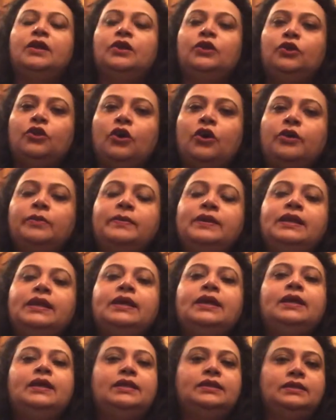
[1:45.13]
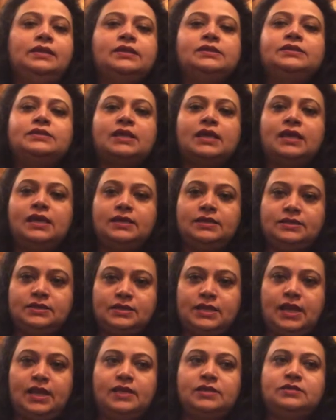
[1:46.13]
Normally in this
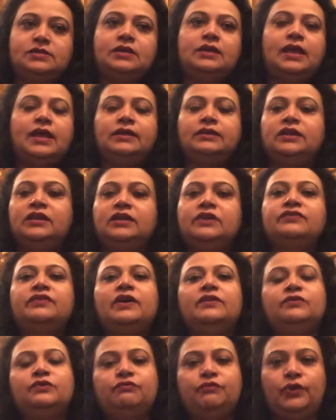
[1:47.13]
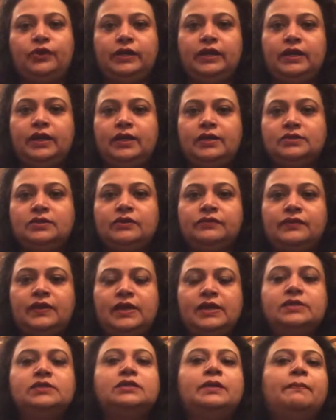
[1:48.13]
stage, like 35 to 40 days of
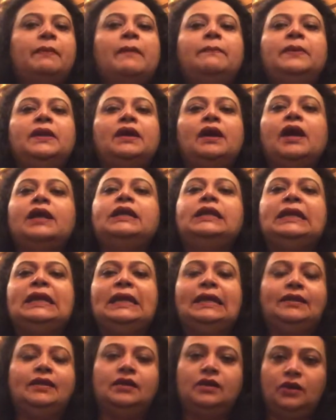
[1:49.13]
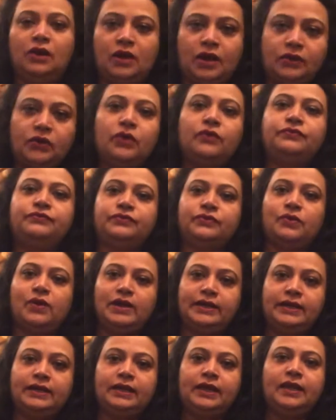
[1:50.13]
age, the puppy can't eat a lot of
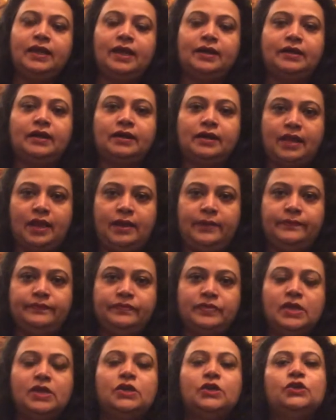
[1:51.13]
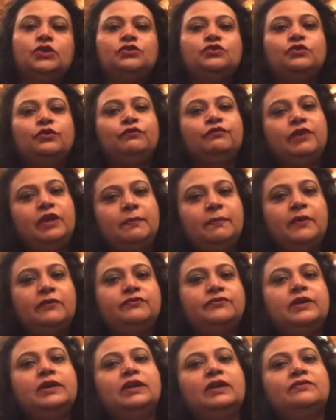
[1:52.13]
quantity at a time. So we
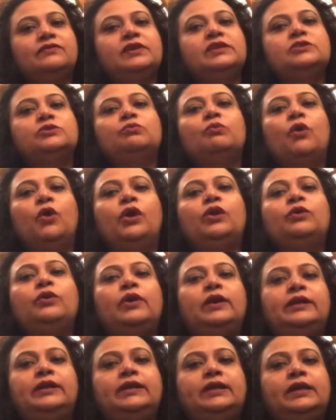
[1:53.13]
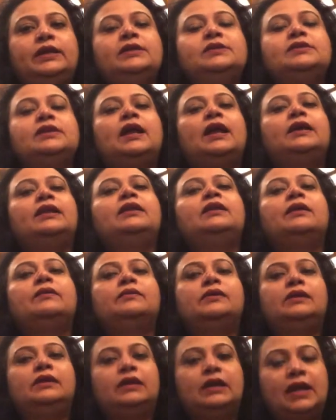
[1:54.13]
prefer giving small quantities at a
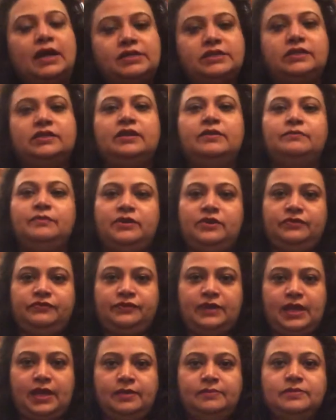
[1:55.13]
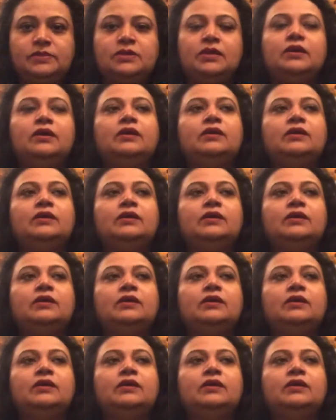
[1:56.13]
larger number of times.